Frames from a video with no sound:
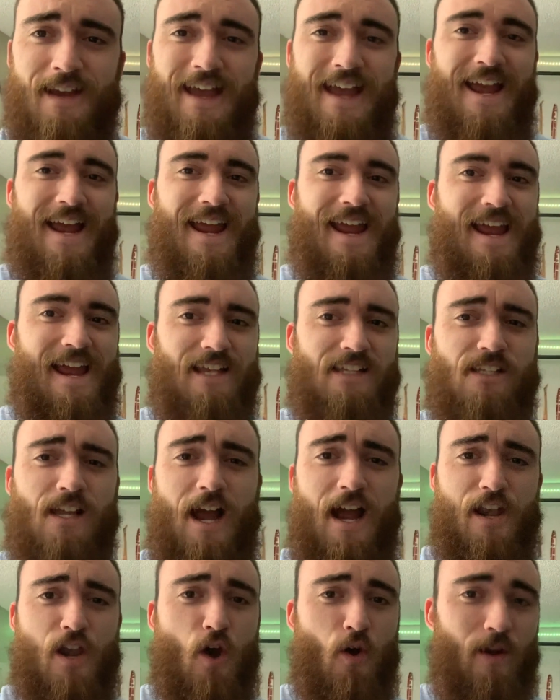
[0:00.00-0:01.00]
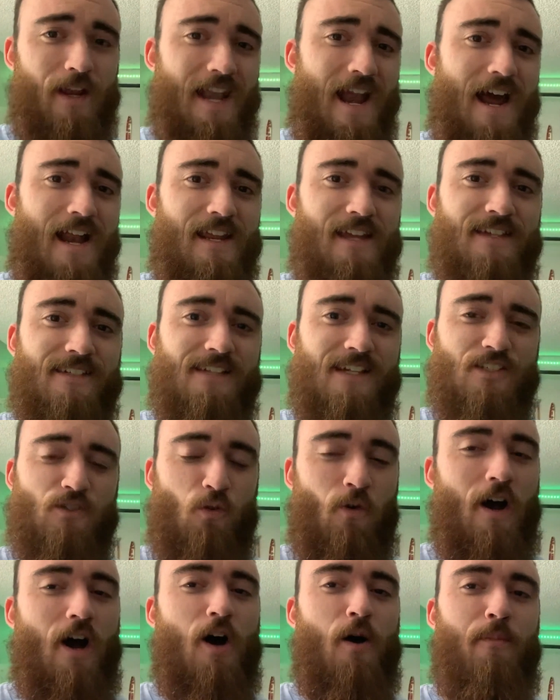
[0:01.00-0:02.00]
And I know Gennady is as
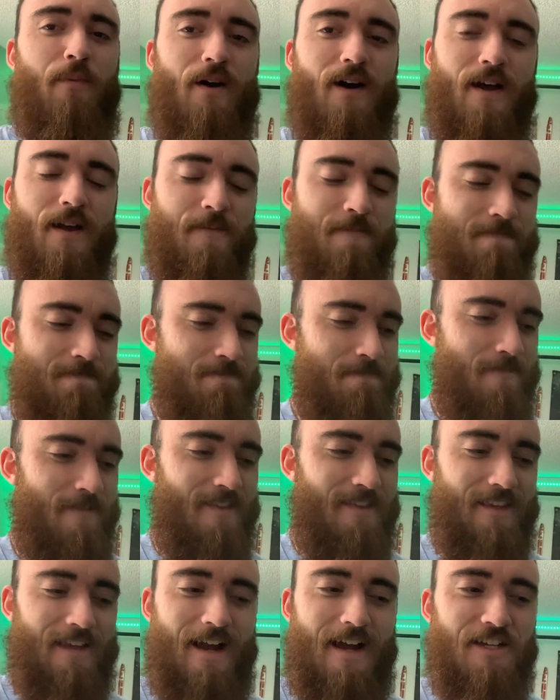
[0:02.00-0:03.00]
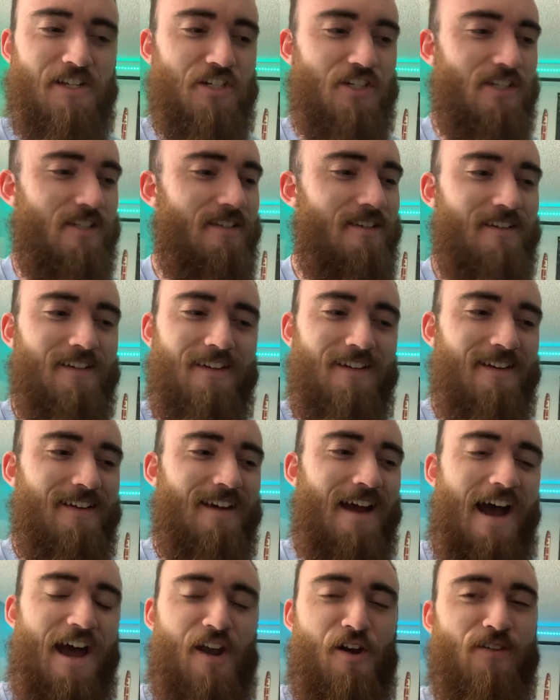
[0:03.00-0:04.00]
well, but I
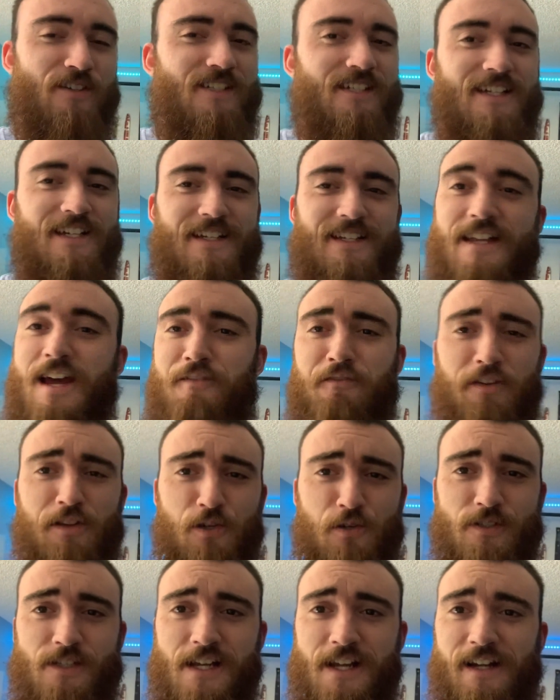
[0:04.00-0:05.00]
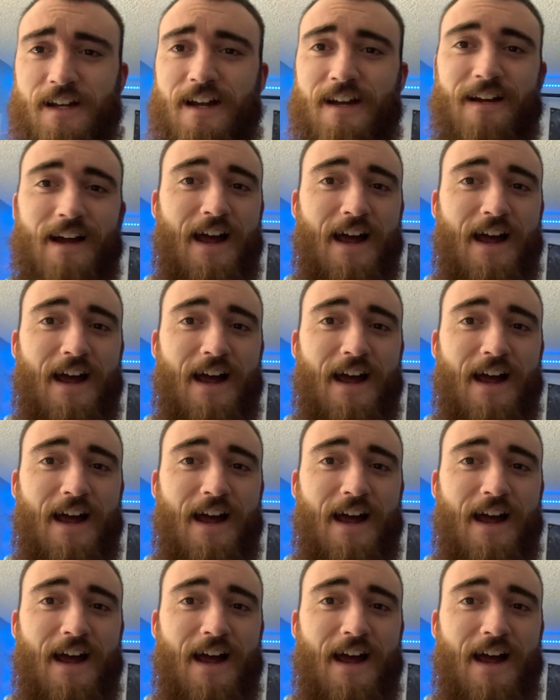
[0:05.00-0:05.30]
don't see Devin losing.